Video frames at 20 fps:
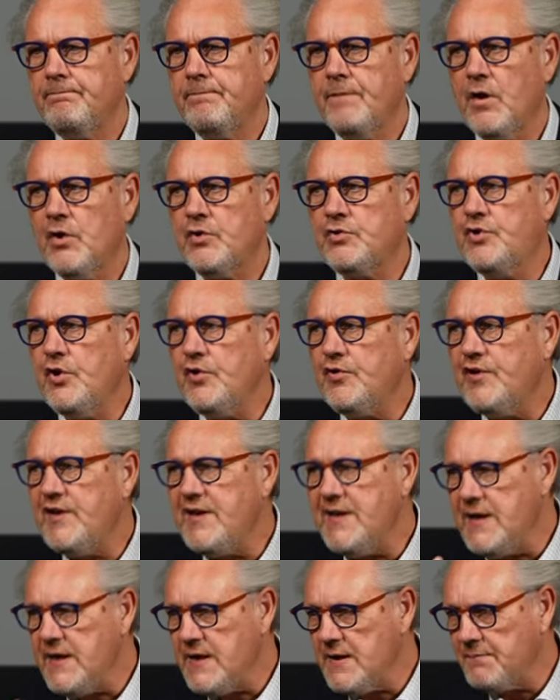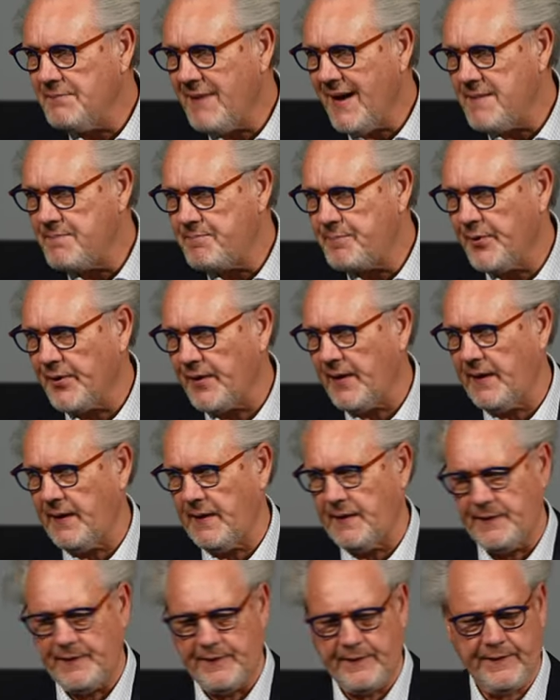Does He hear my
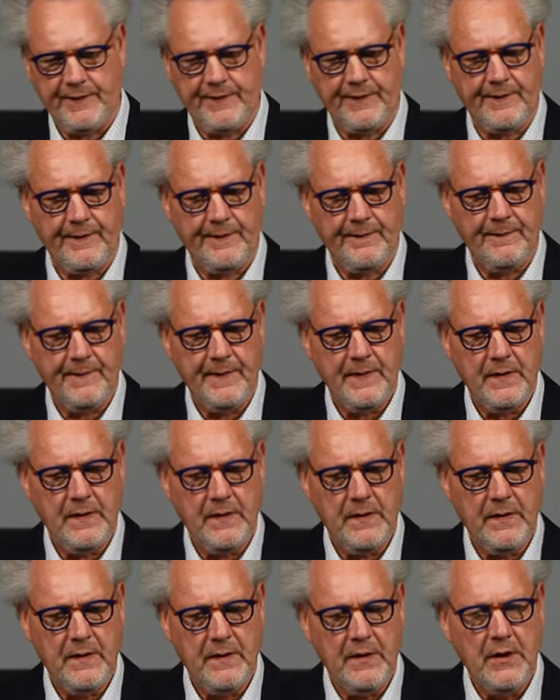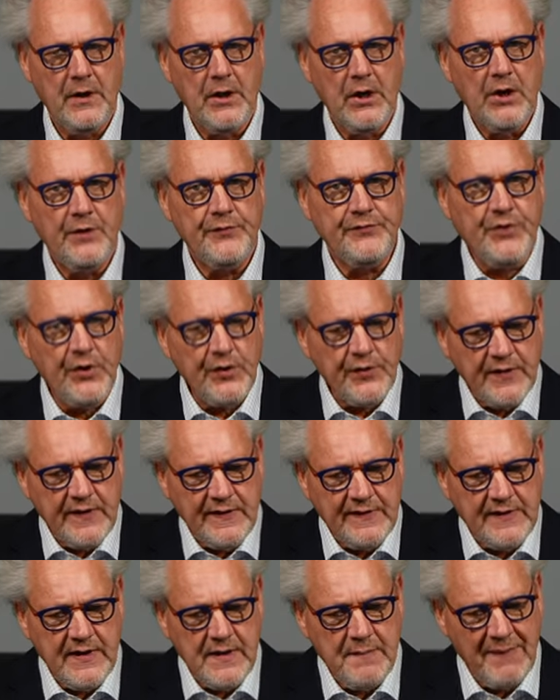prayers? Does He
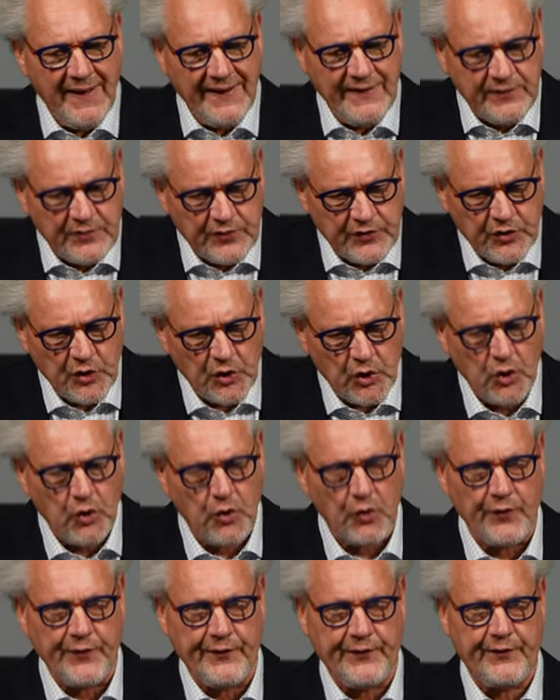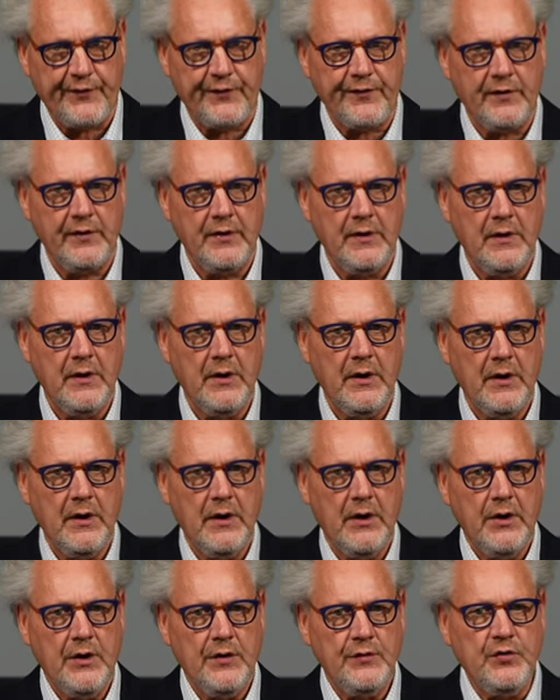see my struggles?
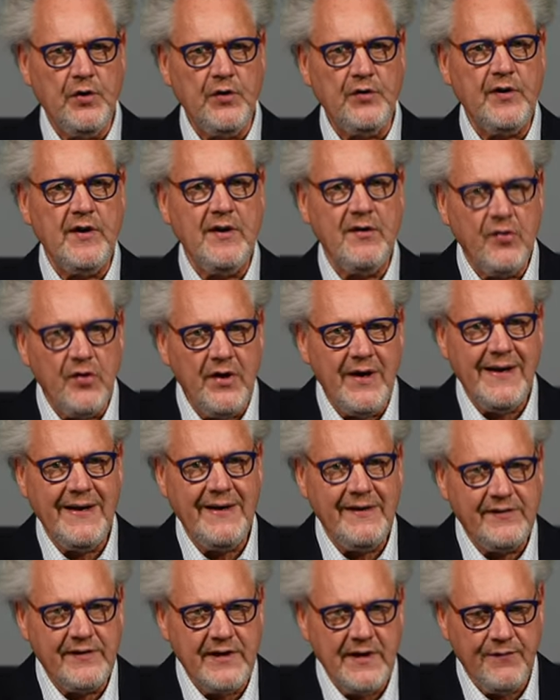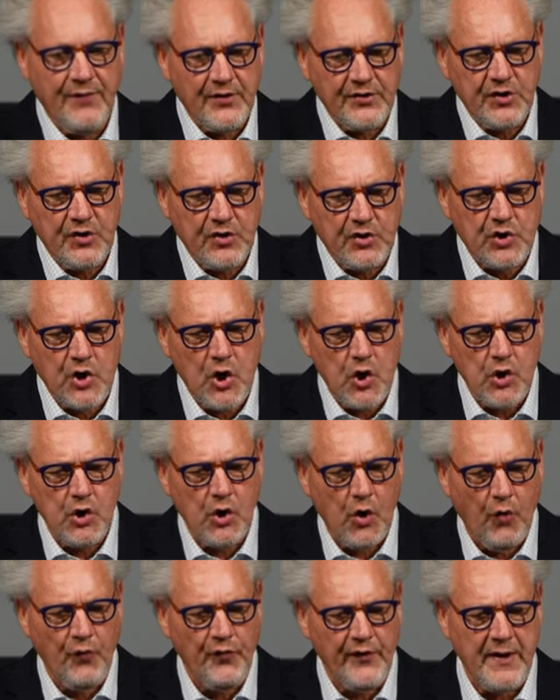Does he really see what is going
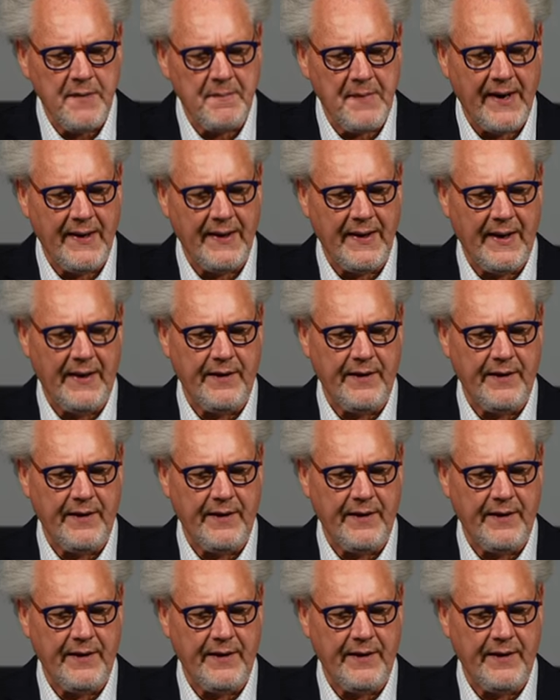on in my life?